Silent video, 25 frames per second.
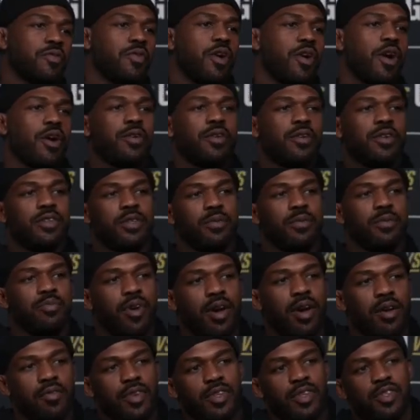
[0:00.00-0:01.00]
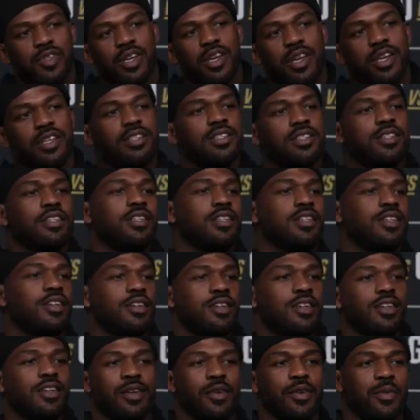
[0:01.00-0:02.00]
Ferraris and private jets in
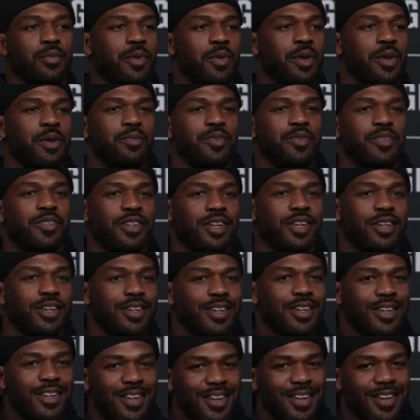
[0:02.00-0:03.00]
there, and I'm, and I'm just like,